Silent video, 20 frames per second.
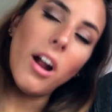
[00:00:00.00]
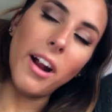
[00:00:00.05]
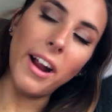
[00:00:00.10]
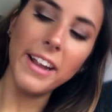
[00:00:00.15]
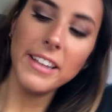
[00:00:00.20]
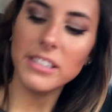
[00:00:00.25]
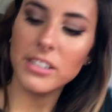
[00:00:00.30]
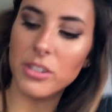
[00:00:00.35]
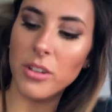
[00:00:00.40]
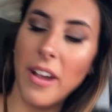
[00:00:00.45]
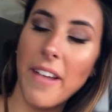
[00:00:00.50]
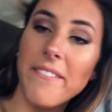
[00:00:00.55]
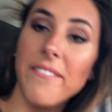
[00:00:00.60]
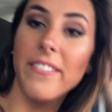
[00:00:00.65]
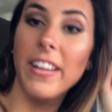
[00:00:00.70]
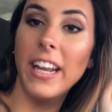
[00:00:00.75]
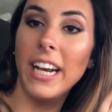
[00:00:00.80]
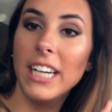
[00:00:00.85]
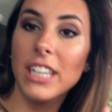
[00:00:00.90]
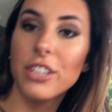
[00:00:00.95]
All right, so I
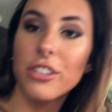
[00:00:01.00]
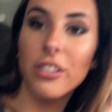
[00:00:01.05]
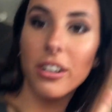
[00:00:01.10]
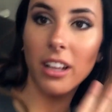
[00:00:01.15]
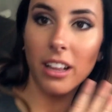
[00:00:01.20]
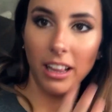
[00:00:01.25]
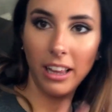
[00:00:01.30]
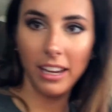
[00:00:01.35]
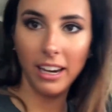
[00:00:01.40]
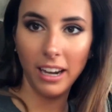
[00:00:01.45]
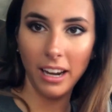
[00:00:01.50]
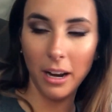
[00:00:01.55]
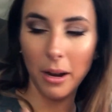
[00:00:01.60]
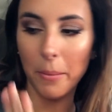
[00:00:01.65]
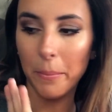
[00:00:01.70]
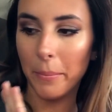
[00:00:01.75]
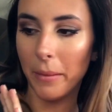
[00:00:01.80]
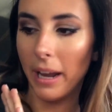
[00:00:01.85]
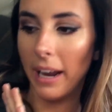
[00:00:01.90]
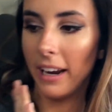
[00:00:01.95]
finished cleaning
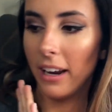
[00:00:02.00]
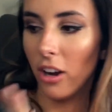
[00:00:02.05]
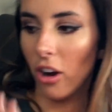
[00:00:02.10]
my